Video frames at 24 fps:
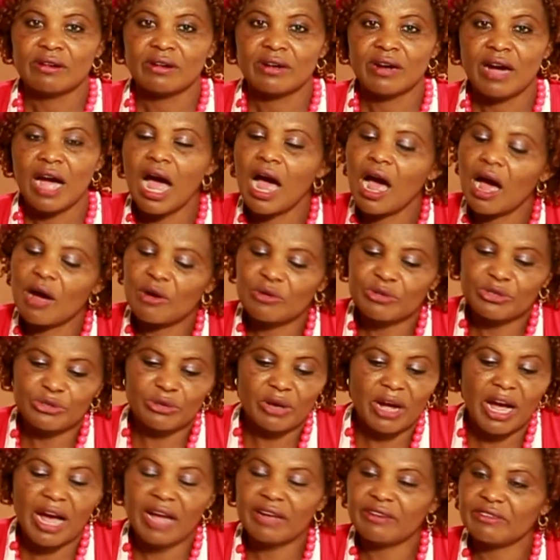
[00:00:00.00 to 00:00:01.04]
how do
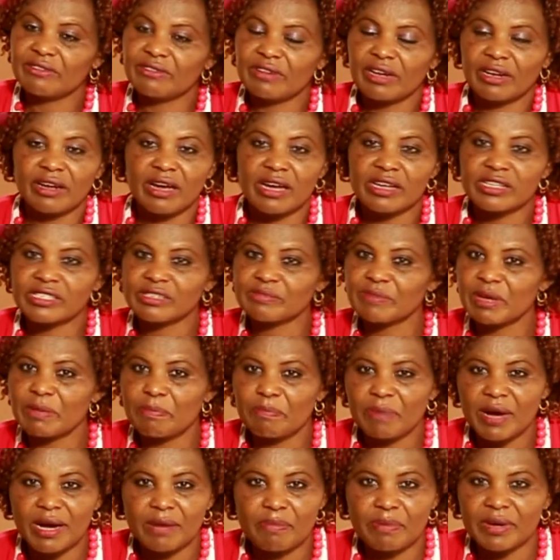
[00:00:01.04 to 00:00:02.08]
I realize my
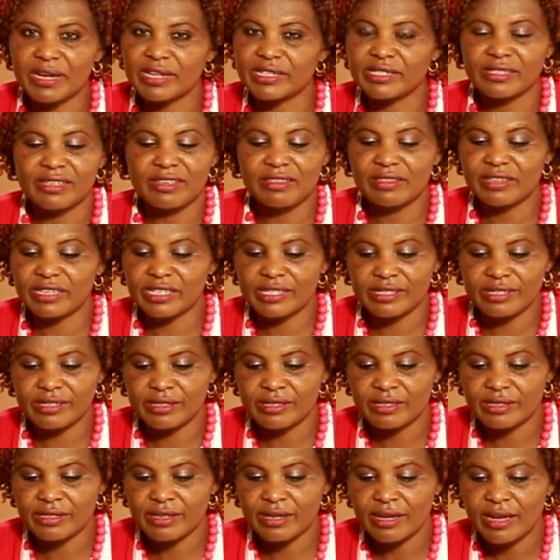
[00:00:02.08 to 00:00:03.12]
purpose in
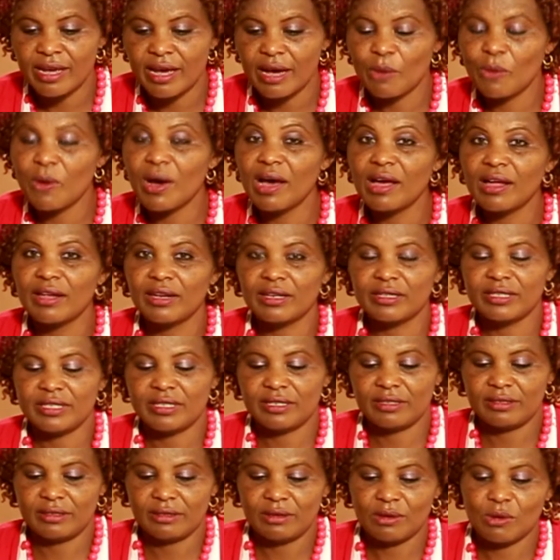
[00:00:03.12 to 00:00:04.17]
this world?
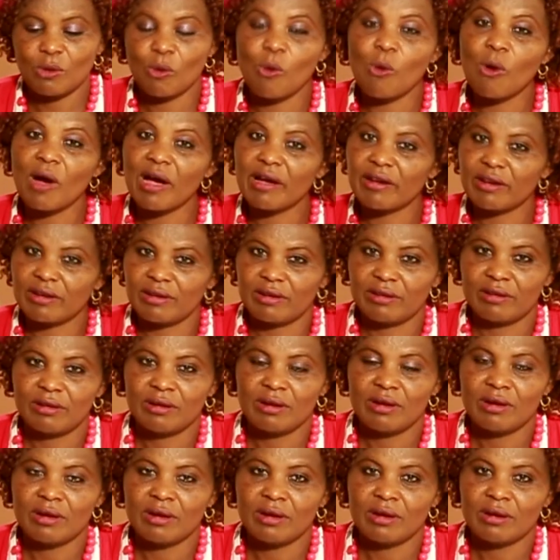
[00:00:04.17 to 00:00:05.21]
One,
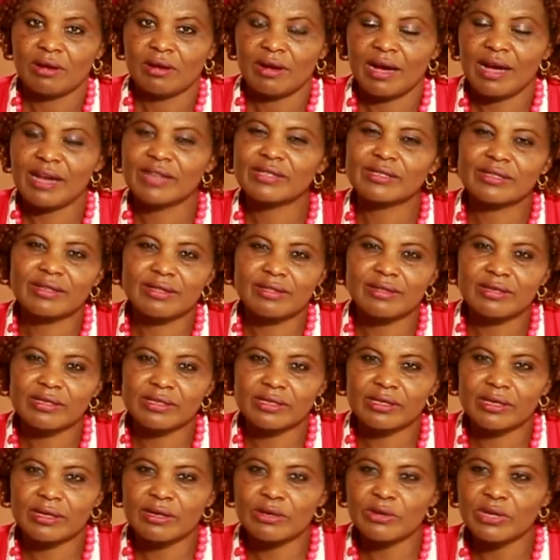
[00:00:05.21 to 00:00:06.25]
ask
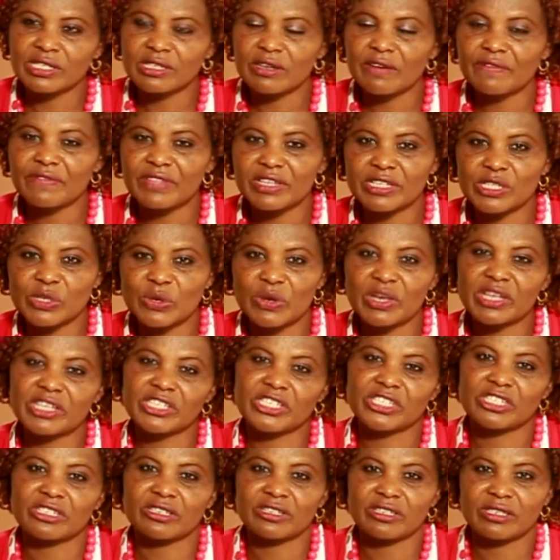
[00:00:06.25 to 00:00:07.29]
yourself these
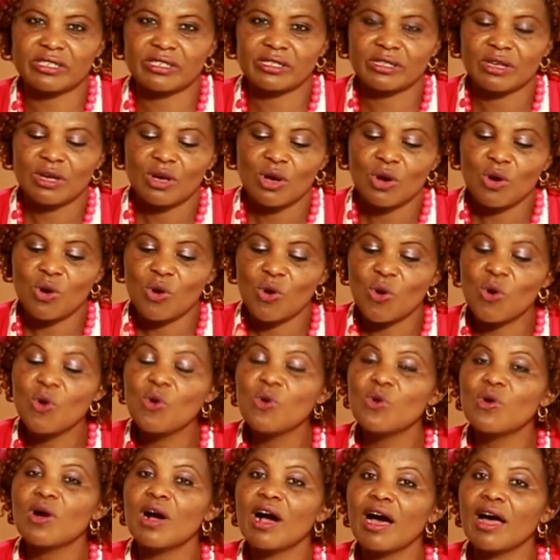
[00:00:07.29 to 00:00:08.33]
questions.
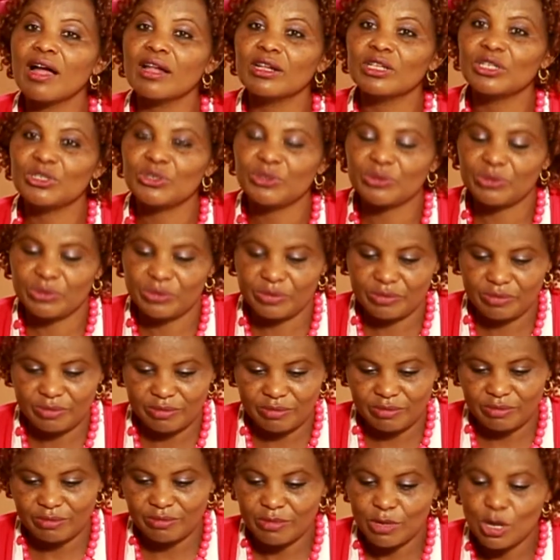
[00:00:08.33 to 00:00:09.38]
Who are
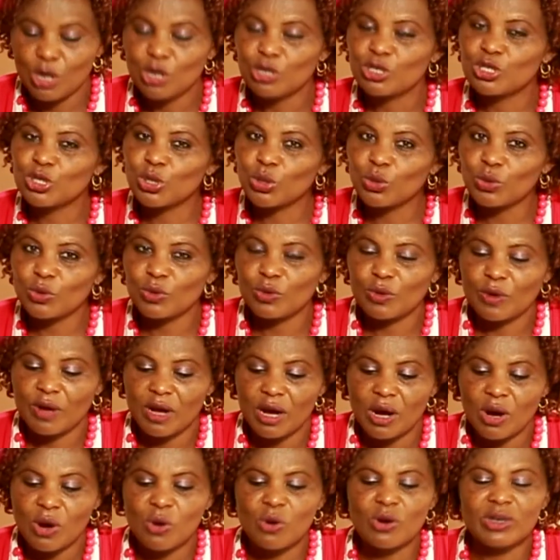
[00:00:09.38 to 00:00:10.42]
you? Two,
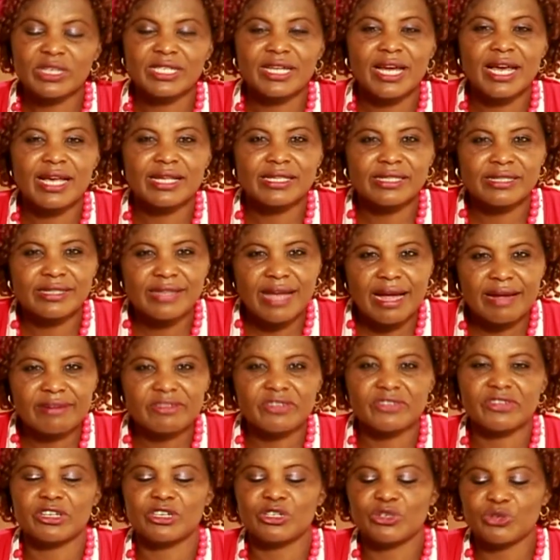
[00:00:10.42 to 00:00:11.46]
what
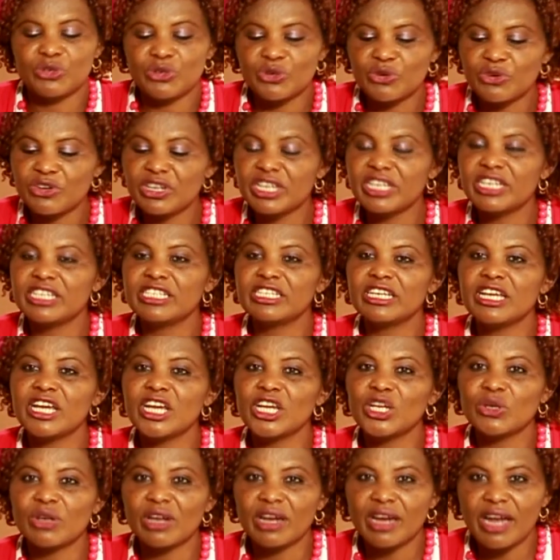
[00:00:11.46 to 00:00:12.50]
exactly do you need
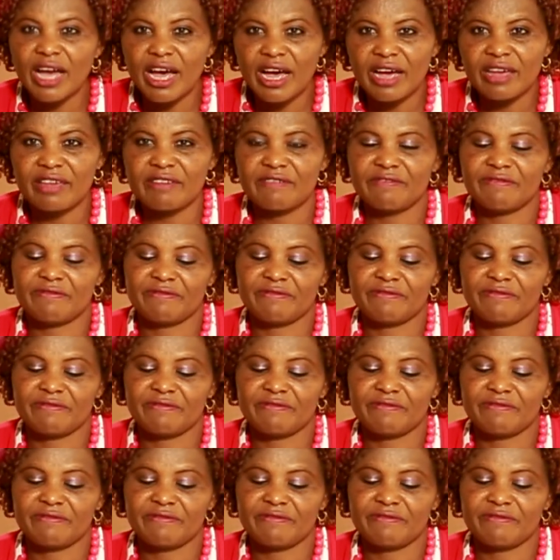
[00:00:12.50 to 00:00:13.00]
in your life?